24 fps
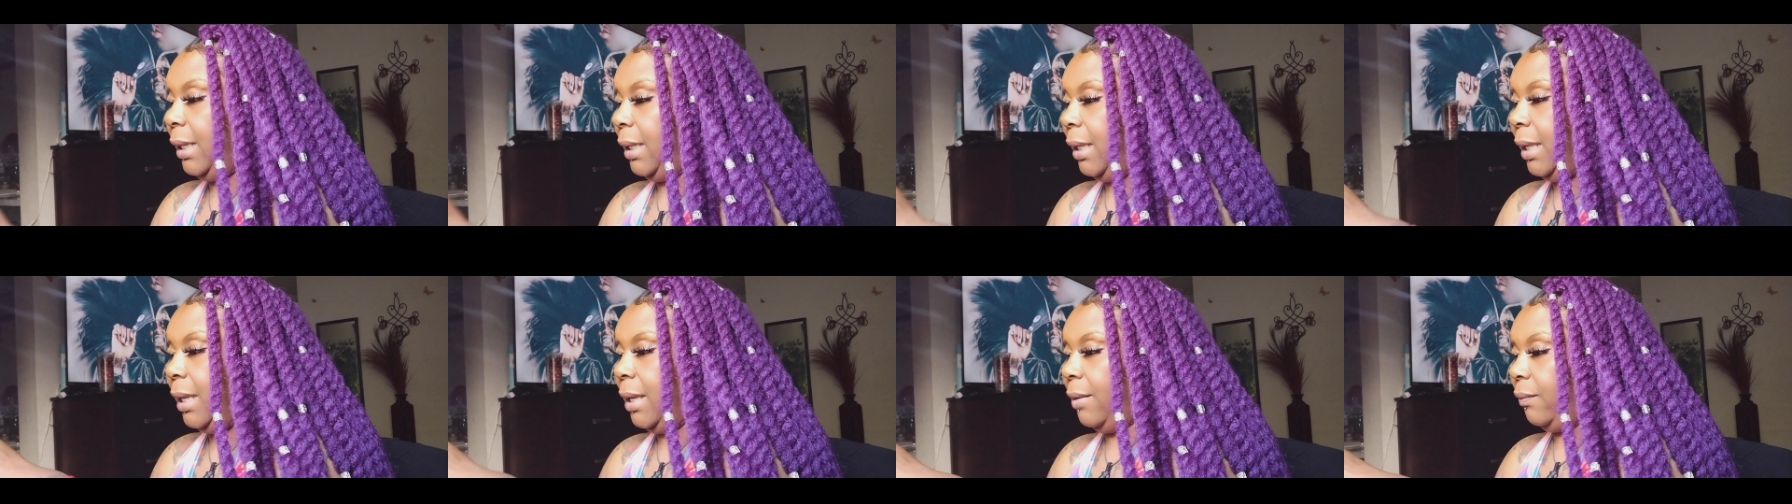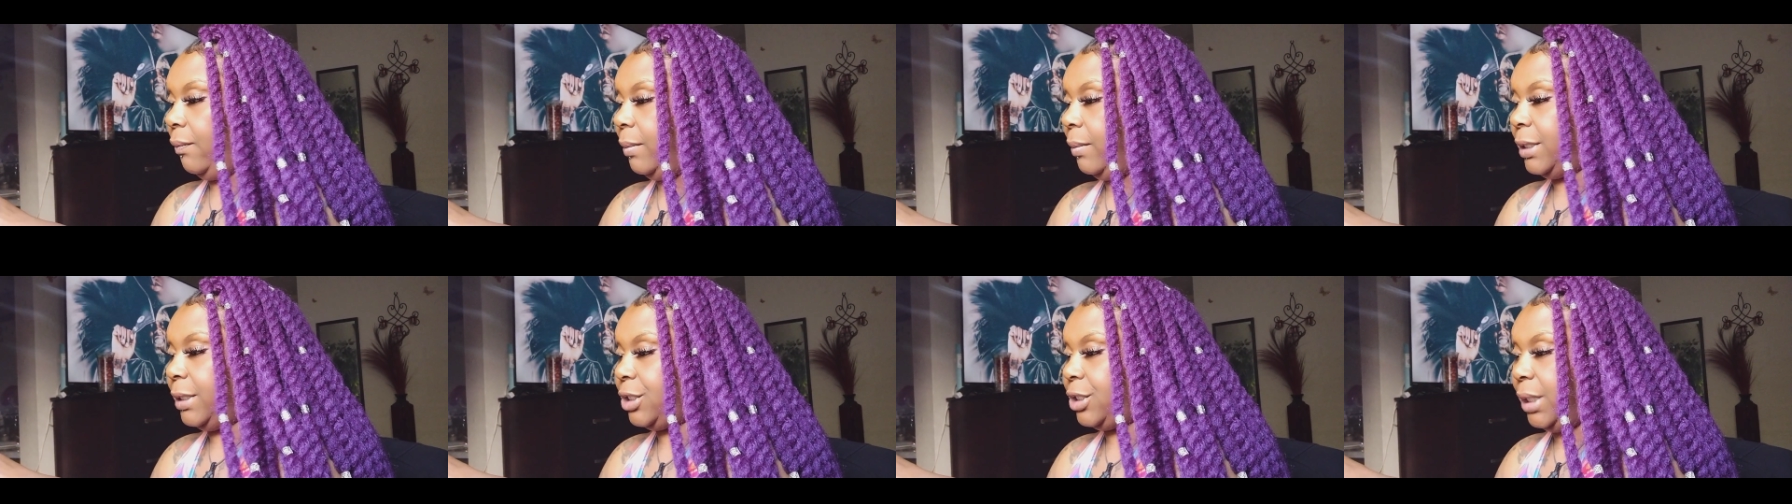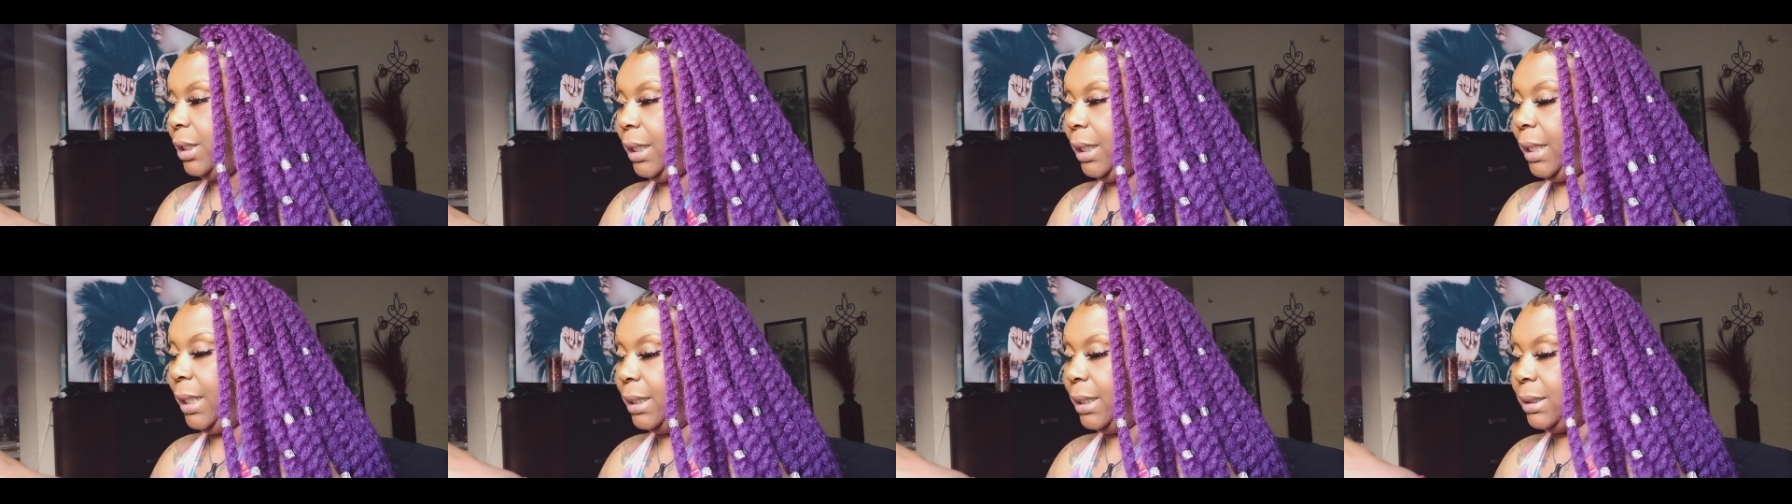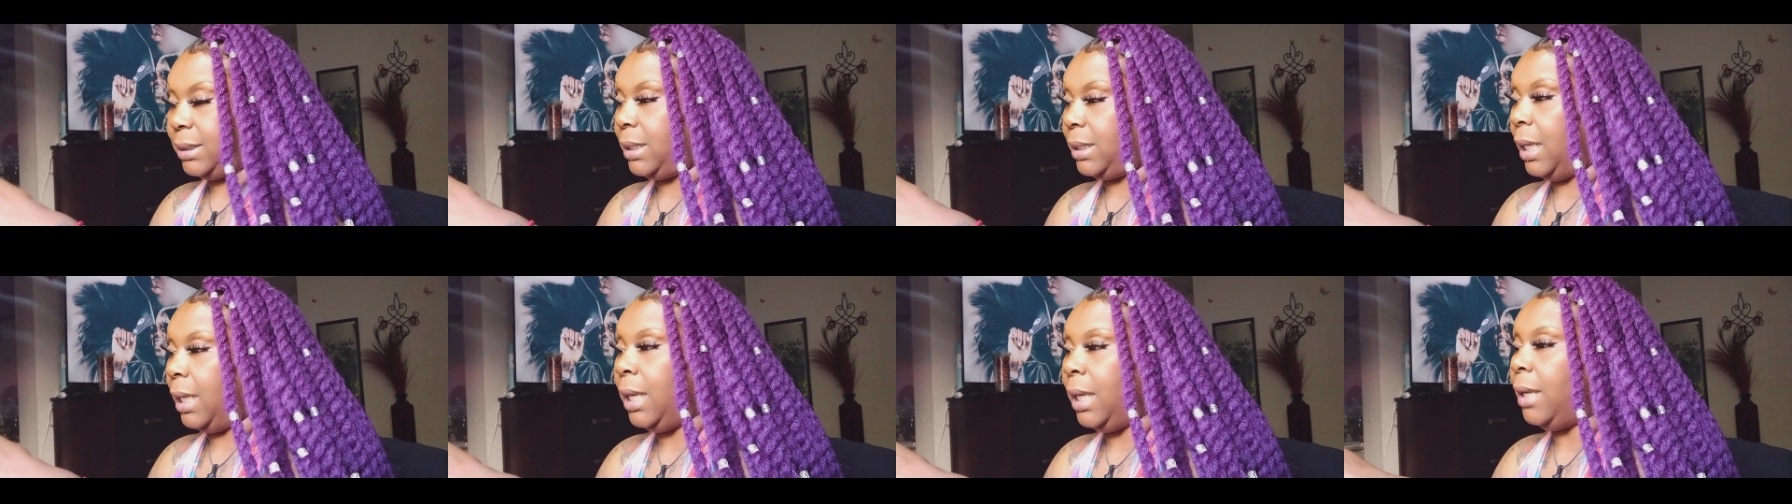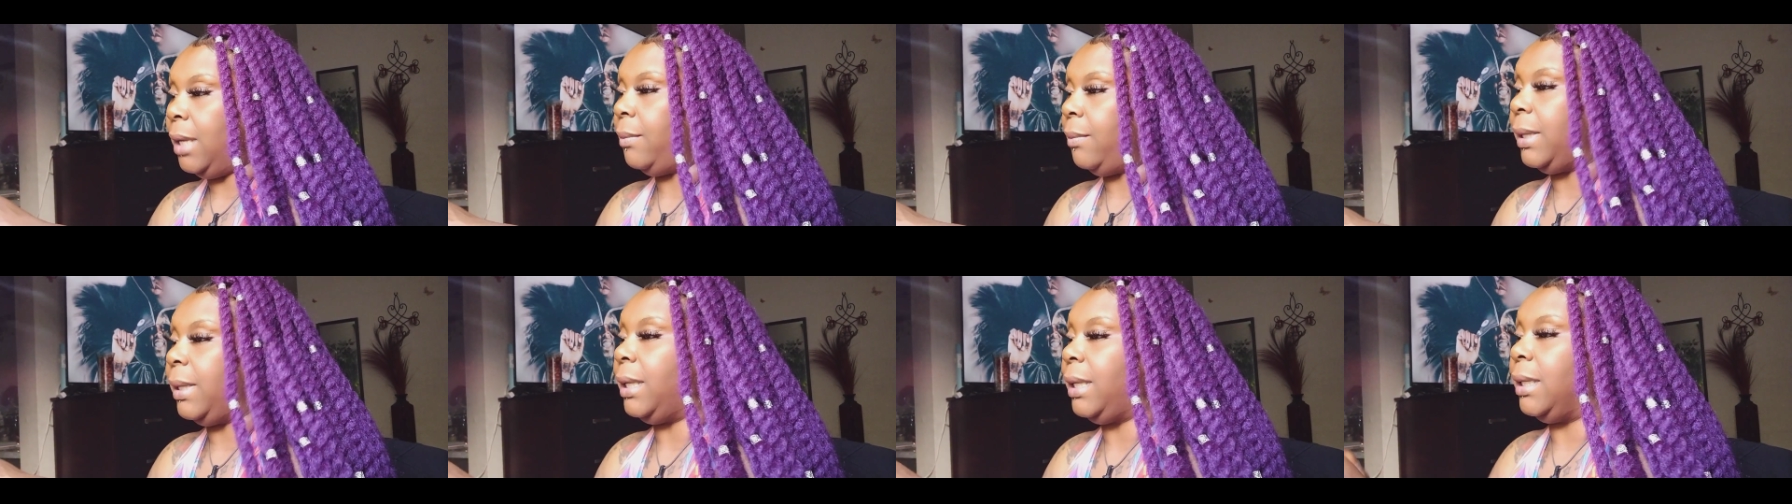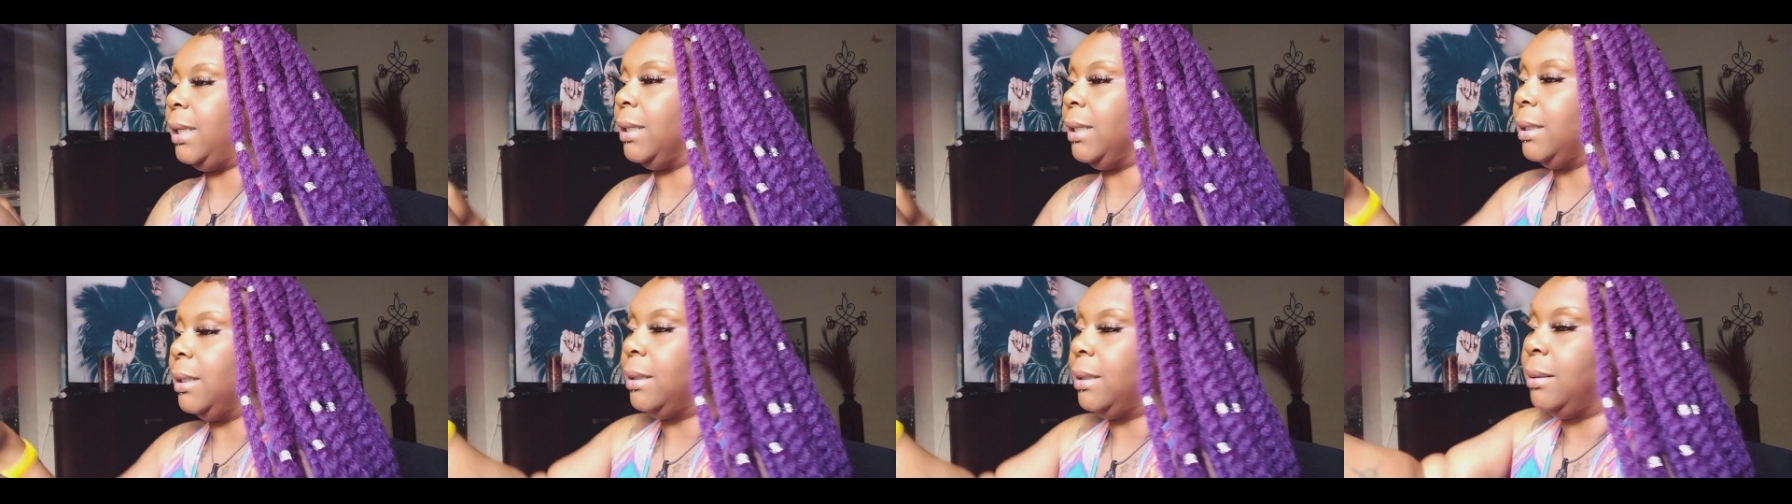left when she gets done with
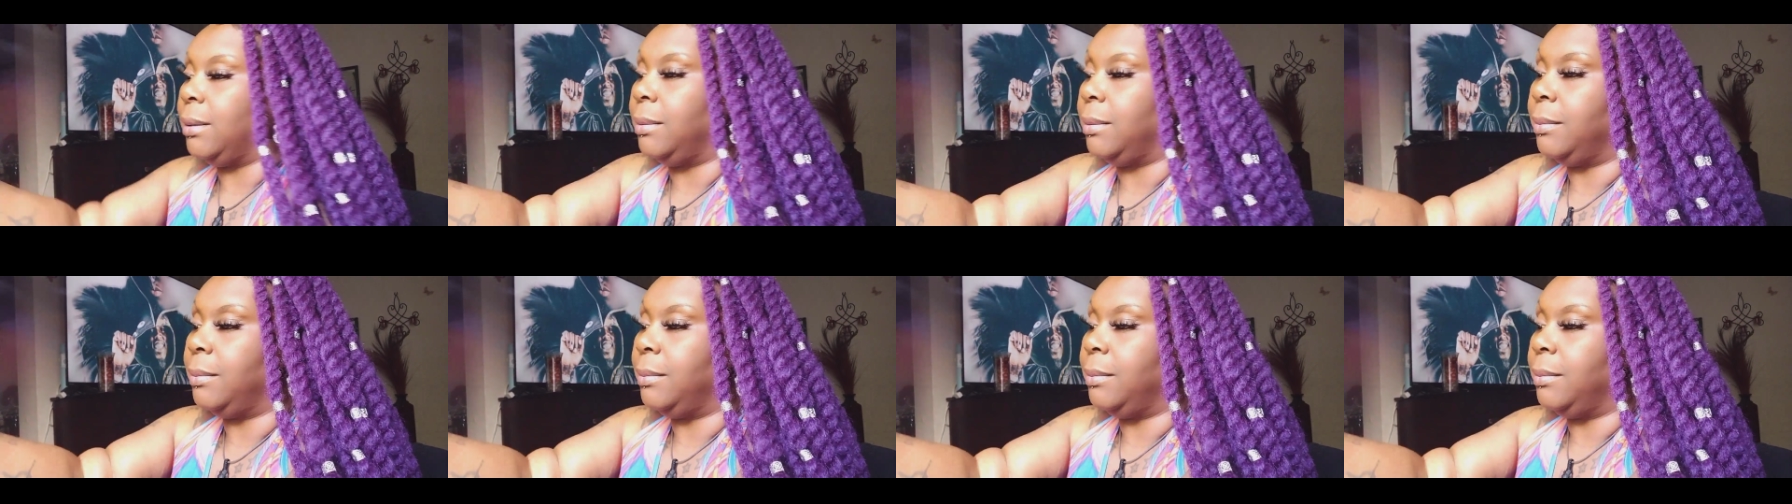him.